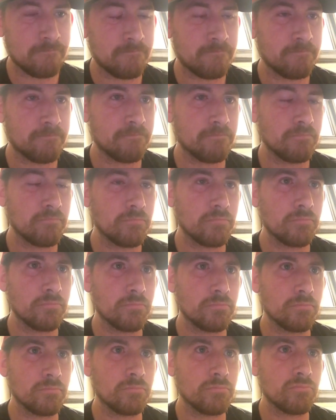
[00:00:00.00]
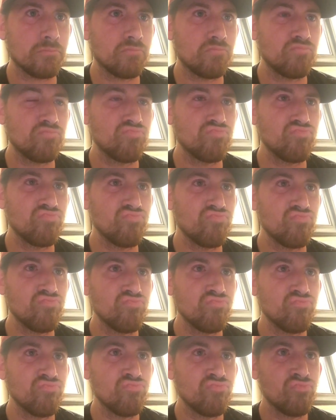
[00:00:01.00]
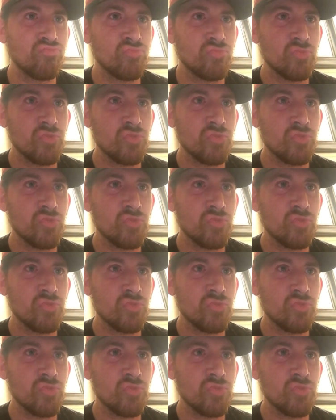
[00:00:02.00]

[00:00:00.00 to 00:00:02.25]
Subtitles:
(silence)